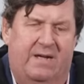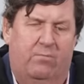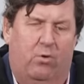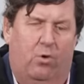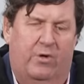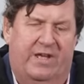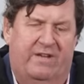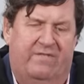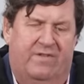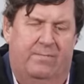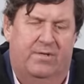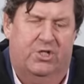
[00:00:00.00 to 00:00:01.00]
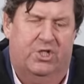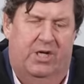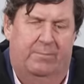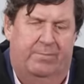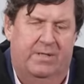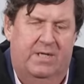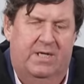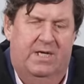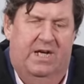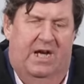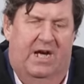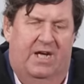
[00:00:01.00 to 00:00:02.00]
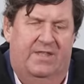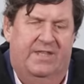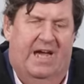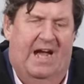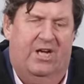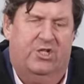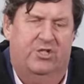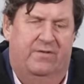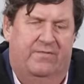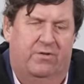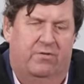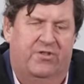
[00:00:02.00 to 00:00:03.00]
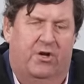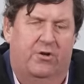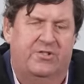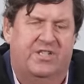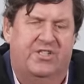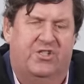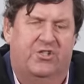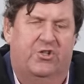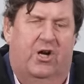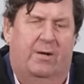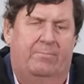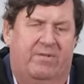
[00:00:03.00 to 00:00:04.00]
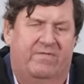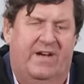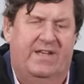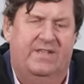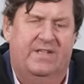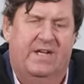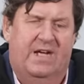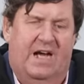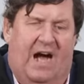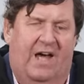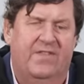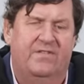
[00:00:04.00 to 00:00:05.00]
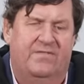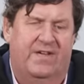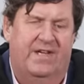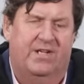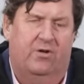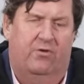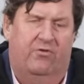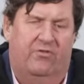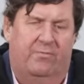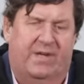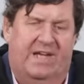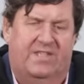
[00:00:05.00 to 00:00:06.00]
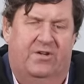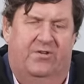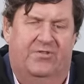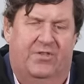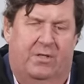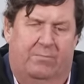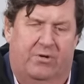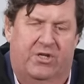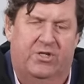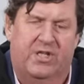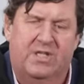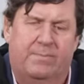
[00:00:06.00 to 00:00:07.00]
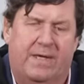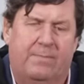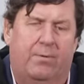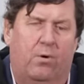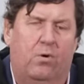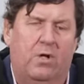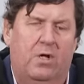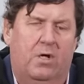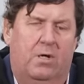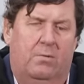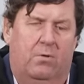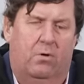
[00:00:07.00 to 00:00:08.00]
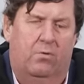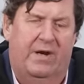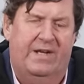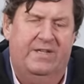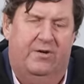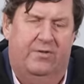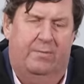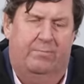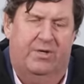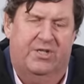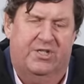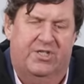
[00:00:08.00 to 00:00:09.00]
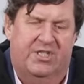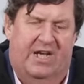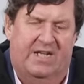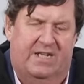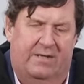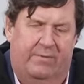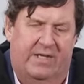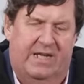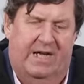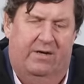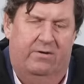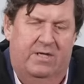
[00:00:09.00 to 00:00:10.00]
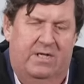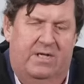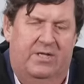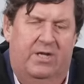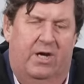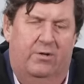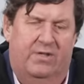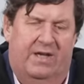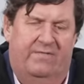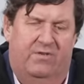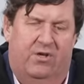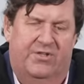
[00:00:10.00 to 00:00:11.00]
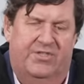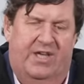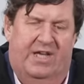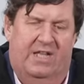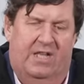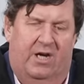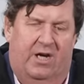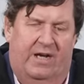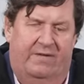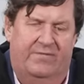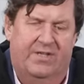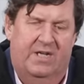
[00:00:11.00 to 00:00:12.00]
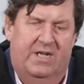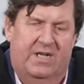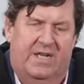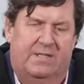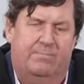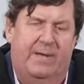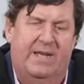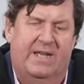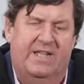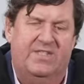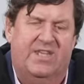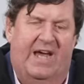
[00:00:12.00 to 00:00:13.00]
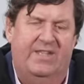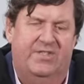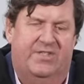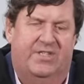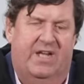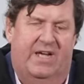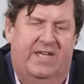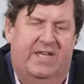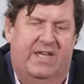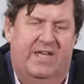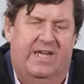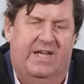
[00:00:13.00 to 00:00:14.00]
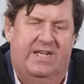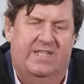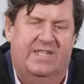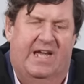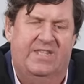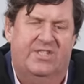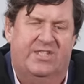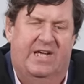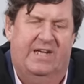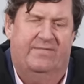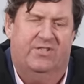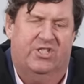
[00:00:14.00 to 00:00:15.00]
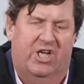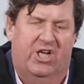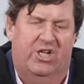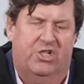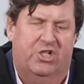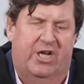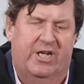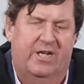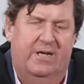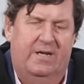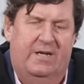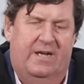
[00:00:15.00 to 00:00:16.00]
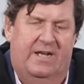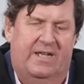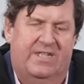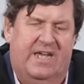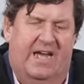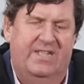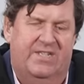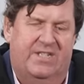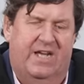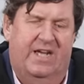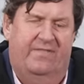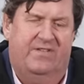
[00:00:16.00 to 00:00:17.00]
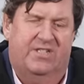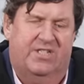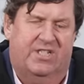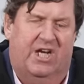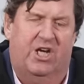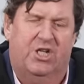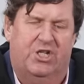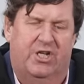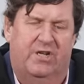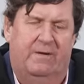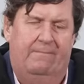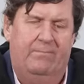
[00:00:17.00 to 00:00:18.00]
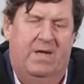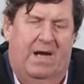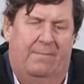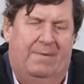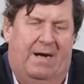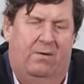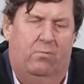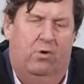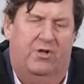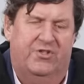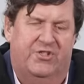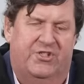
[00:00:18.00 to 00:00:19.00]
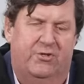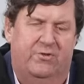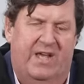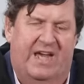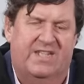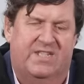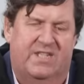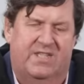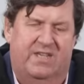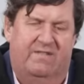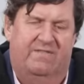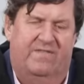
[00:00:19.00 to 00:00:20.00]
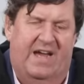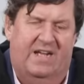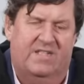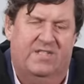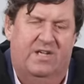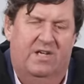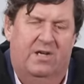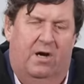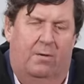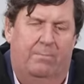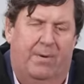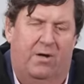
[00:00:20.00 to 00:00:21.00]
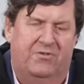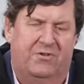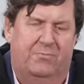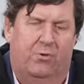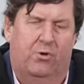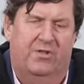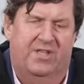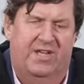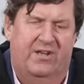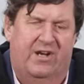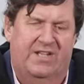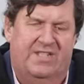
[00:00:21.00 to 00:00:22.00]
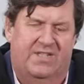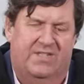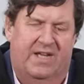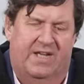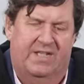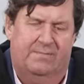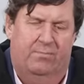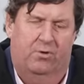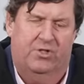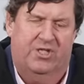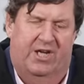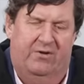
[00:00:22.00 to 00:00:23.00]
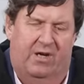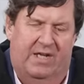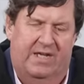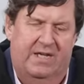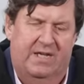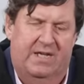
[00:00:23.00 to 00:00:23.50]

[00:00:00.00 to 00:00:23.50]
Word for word: warning from the ship uh, and the action of the authorities to try and prevent other vehicles from getting onto the bridge, these people were already on the bridge. And sadly, we now know they've lost their lives. It's been an intense day here, an intense day of searching, an intense day of discussion about what to do next and the effect on Baltimore and the United States more generally.